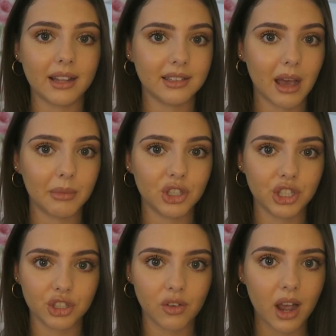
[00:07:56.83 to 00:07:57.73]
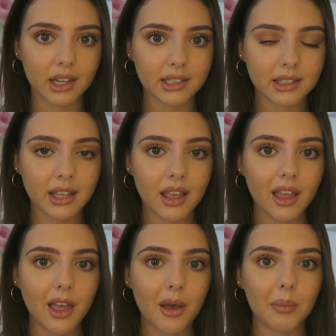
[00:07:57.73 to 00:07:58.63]
and damages your eyes.
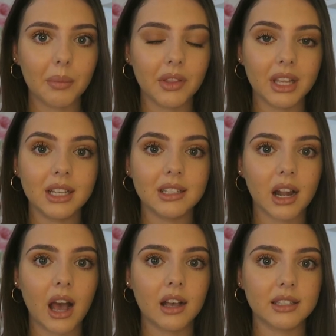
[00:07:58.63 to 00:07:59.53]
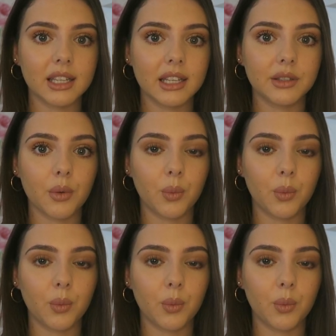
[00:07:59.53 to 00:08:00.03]
But these glasses